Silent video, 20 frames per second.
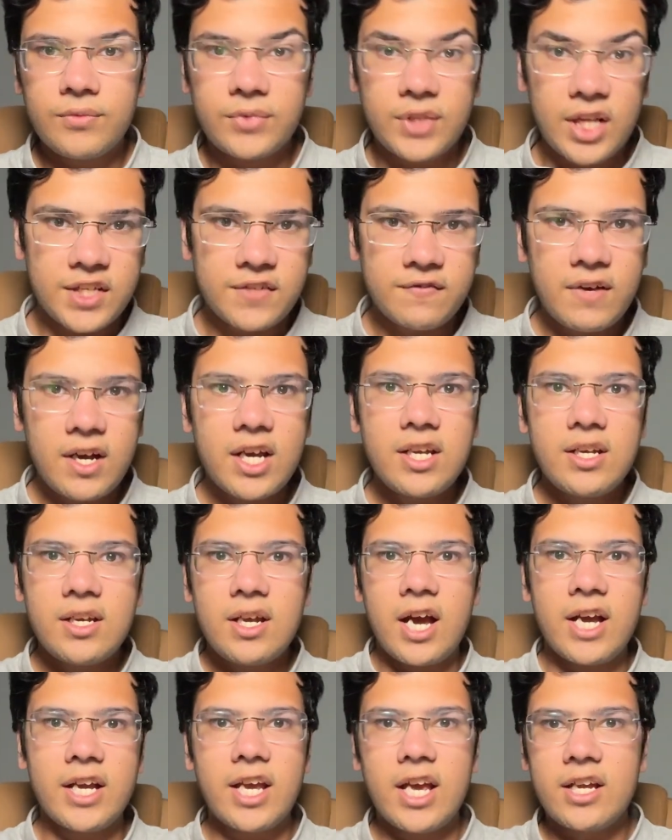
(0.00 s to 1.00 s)
That's fine.
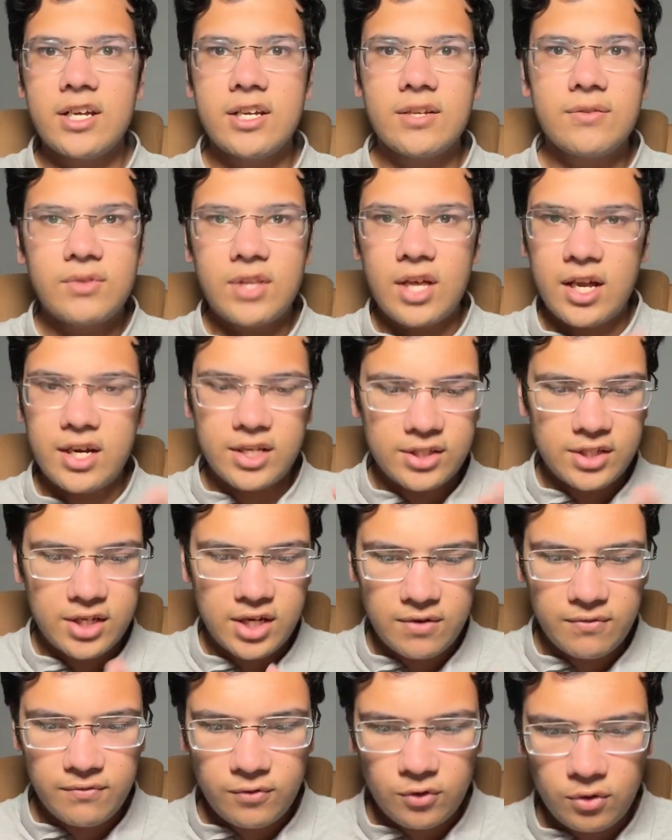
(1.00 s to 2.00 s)
I get it. That is
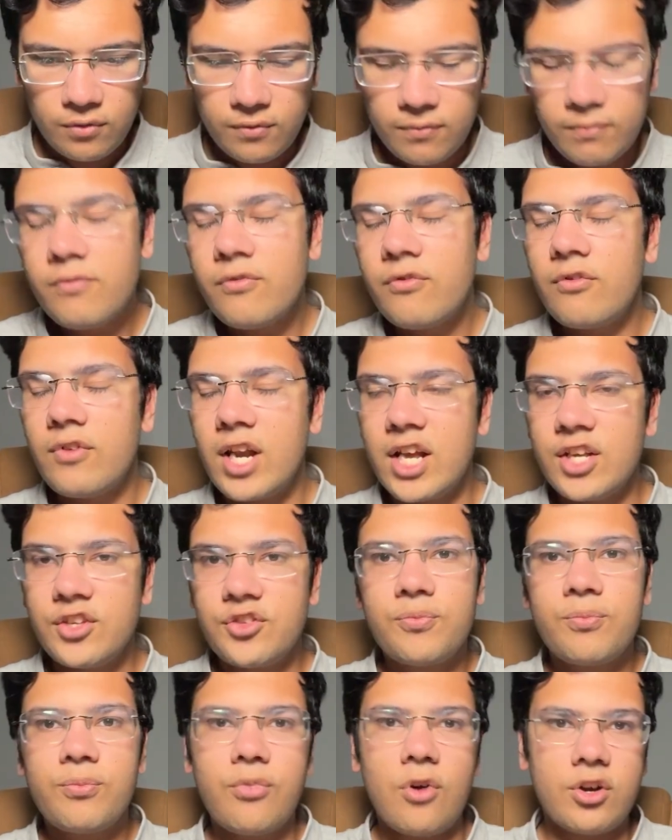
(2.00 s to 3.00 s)
a full
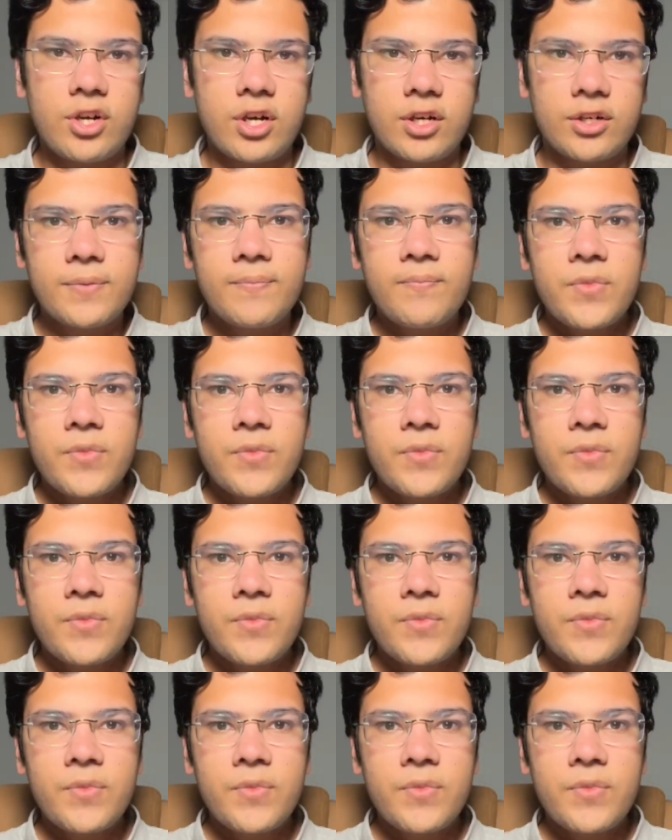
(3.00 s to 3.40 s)
fledged product.